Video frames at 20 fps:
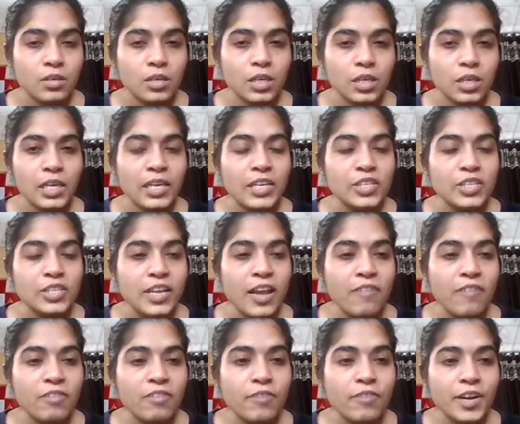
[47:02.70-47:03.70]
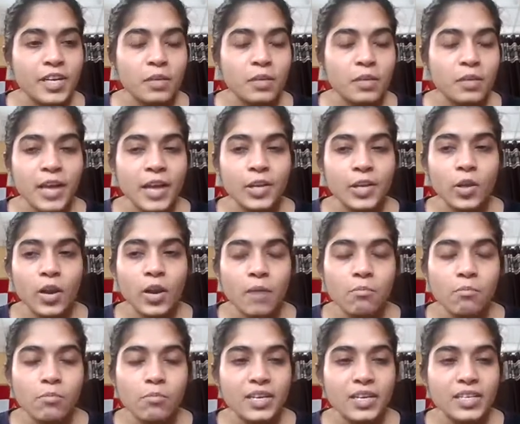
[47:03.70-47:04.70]
each and every vertebra in your
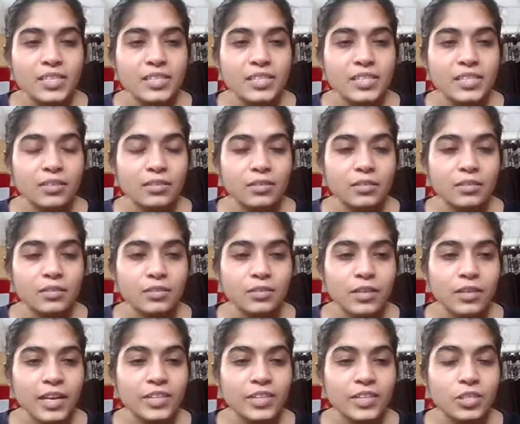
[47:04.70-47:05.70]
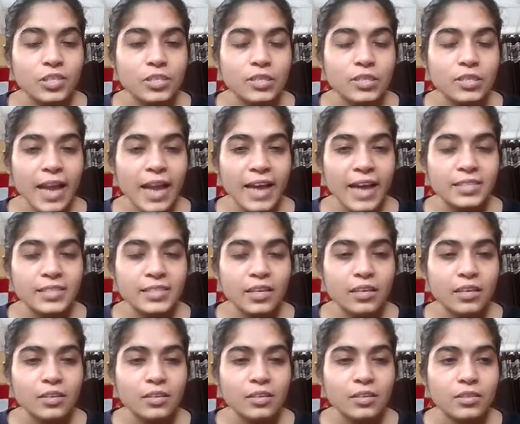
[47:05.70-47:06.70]
lumbar region, and just
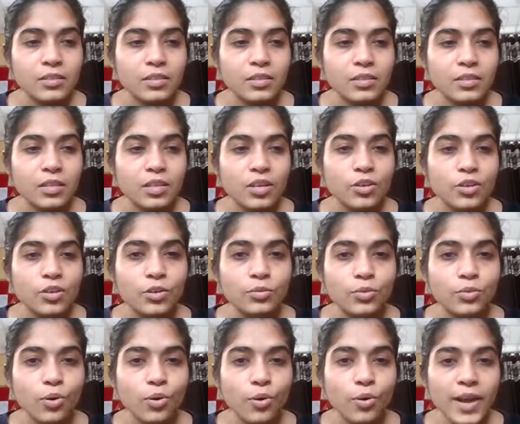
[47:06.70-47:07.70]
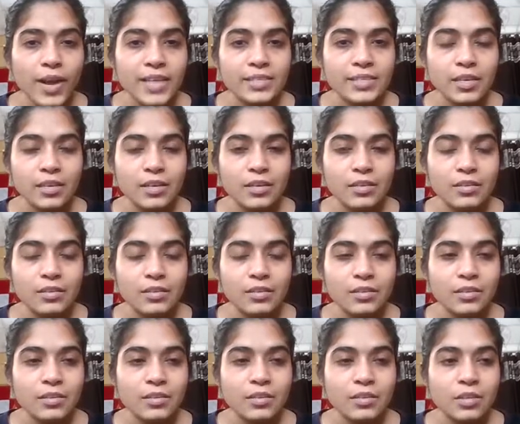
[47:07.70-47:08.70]
relaxing your thoracic,
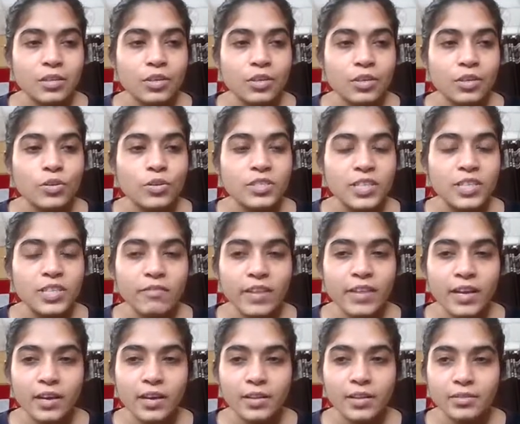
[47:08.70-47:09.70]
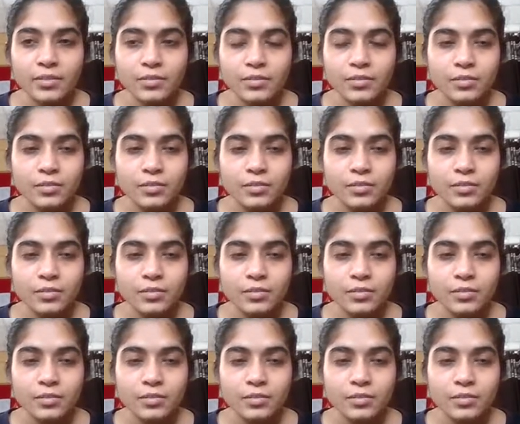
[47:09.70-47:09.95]
your cervical.